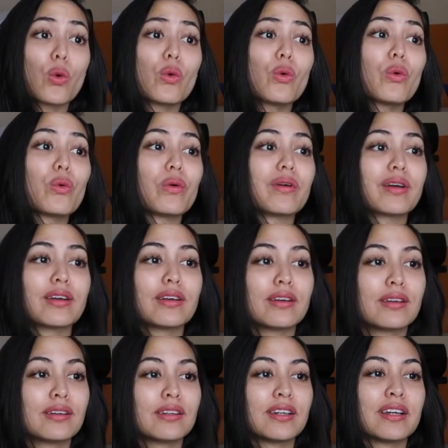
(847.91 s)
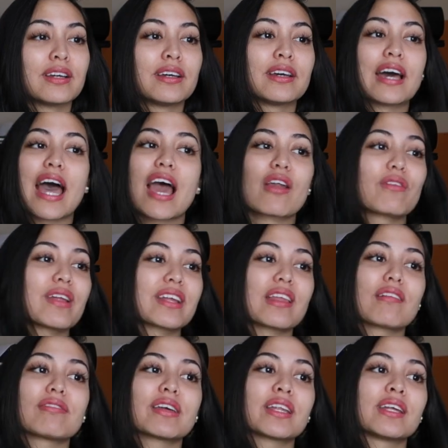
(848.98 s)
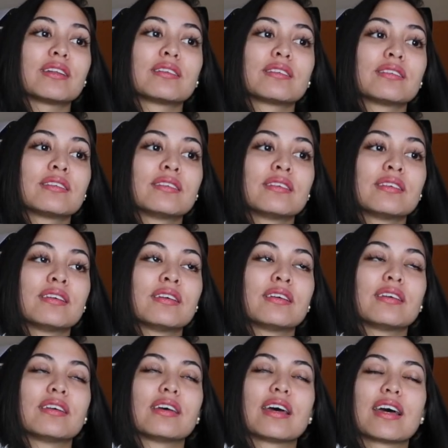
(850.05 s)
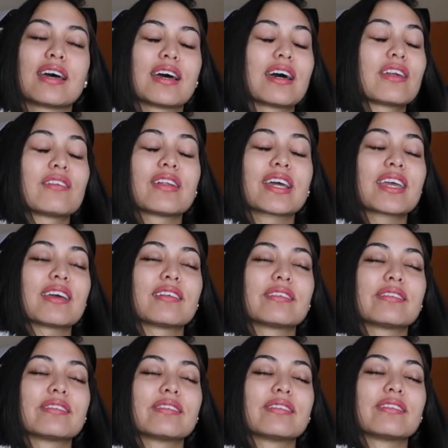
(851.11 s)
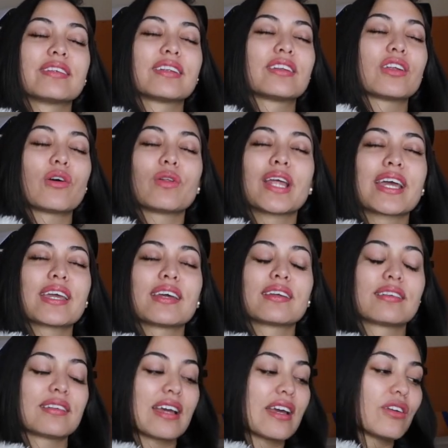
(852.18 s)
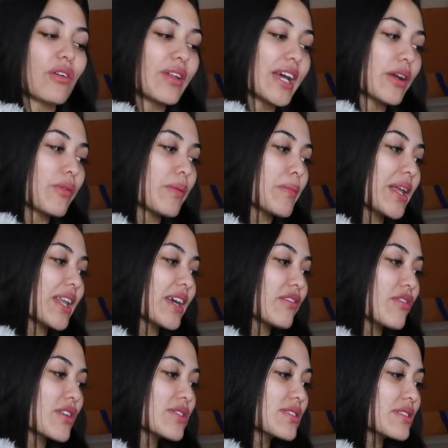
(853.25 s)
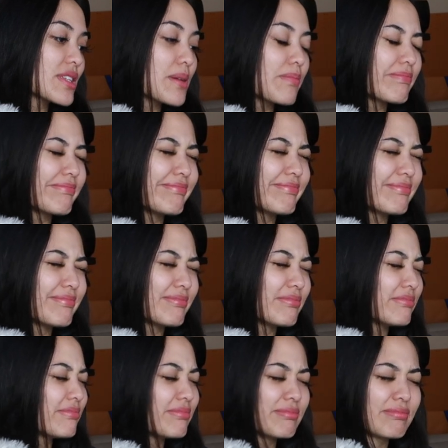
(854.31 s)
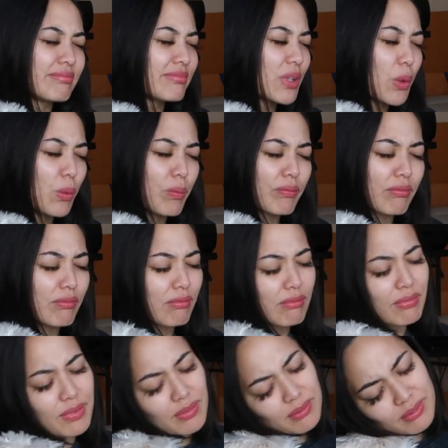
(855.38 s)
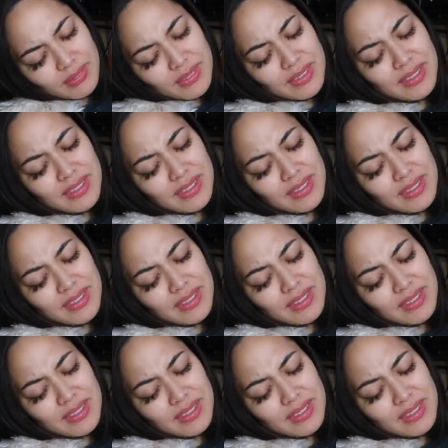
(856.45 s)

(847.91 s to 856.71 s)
Ooh. I don't like that feeling. I don't like it. Don't like it. I don't like when my leg falls asleep. Mm. Nope.